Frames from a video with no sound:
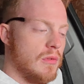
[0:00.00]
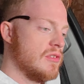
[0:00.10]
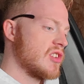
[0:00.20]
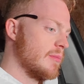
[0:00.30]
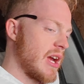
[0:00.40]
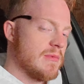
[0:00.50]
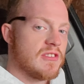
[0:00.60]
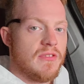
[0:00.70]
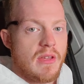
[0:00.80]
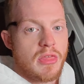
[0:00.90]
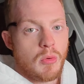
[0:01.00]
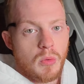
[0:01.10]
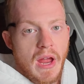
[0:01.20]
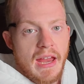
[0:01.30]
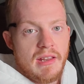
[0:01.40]
sometimes 5th
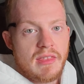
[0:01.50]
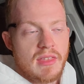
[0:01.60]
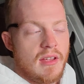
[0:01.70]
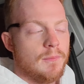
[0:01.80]
through 8th.